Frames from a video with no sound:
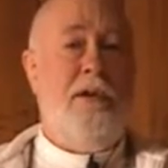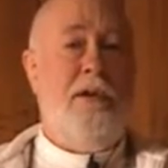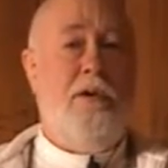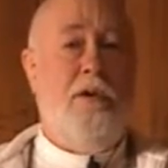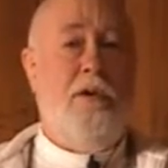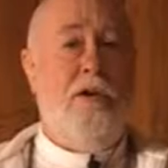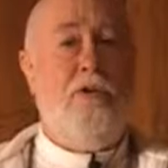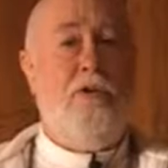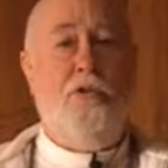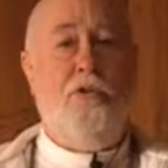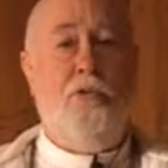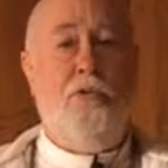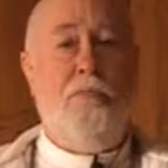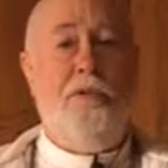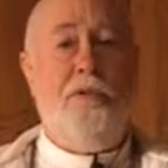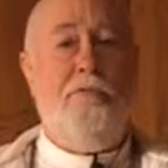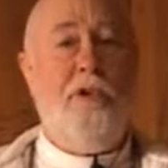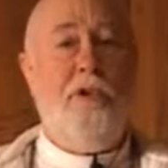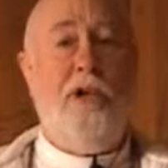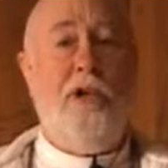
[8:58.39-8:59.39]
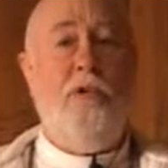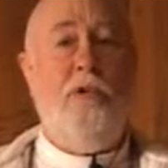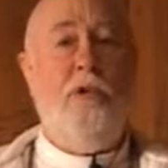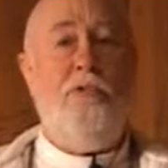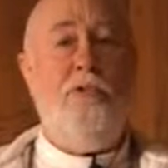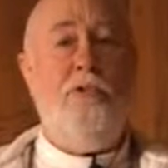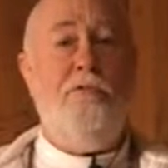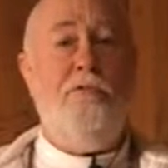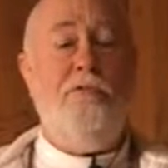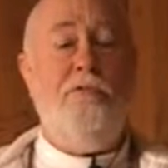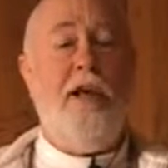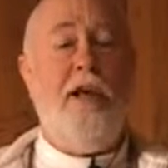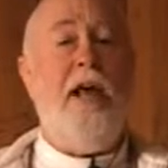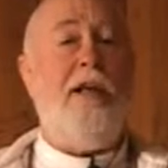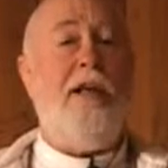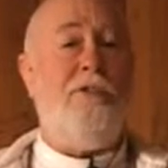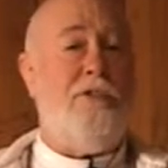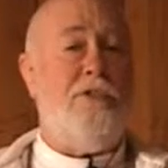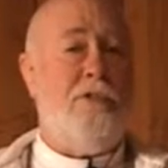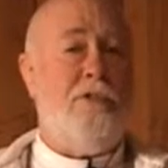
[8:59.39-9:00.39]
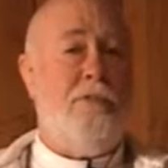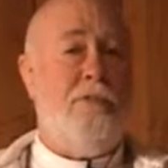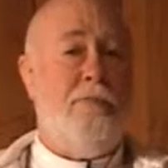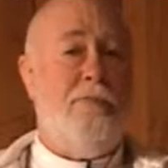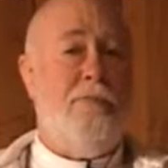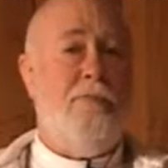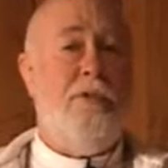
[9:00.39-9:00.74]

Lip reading: in our group if we grow too fast.